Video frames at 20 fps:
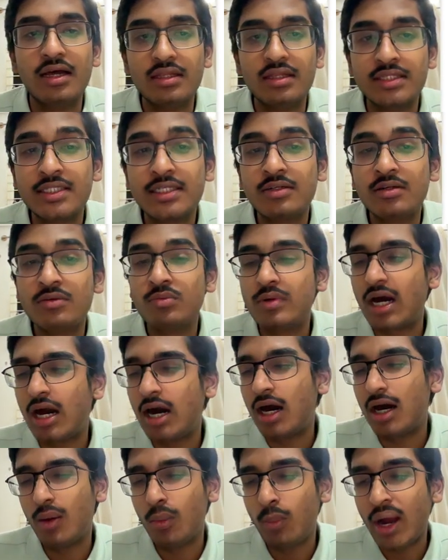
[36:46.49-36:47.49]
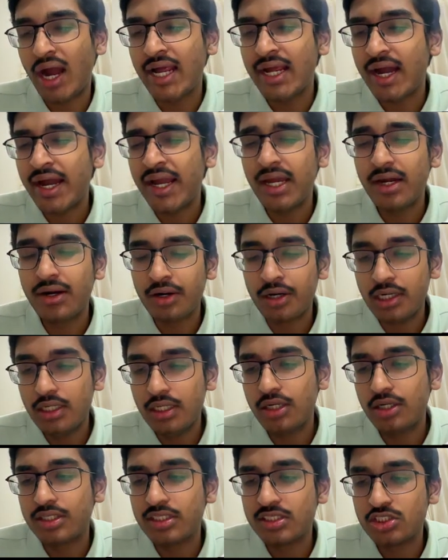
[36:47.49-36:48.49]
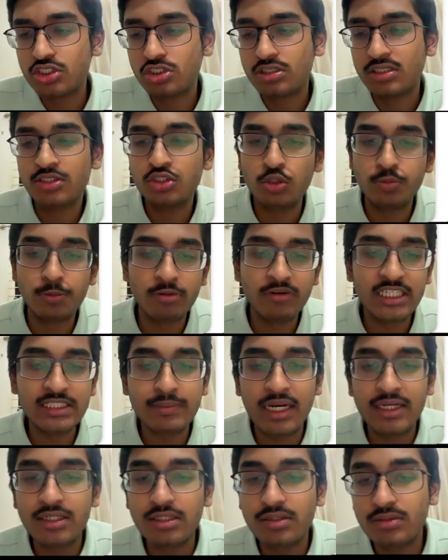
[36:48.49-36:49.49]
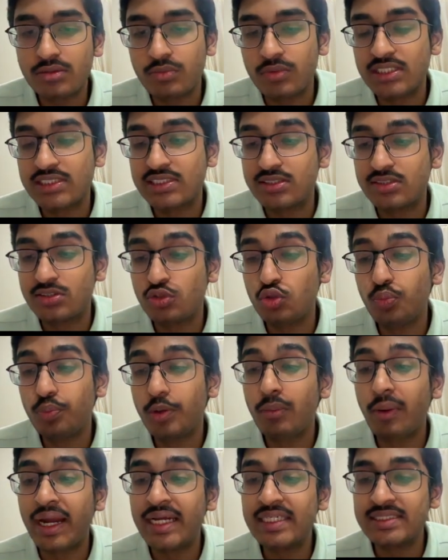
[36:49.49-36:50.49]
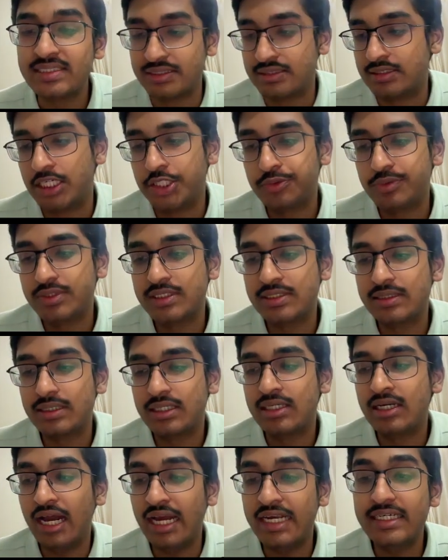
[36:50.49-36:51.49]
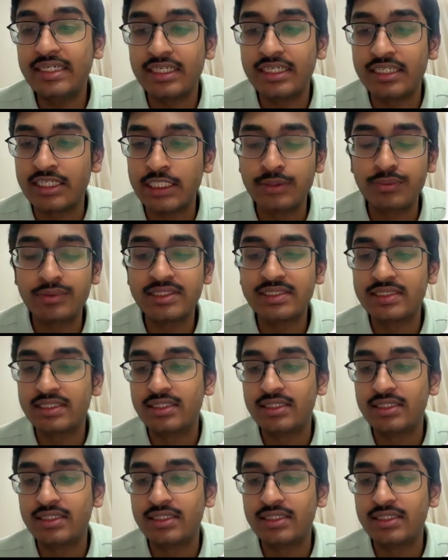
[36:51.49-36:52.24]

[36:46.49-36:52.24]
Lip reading: the yi earlier in the supervised manner was supervising, it was guiding, it was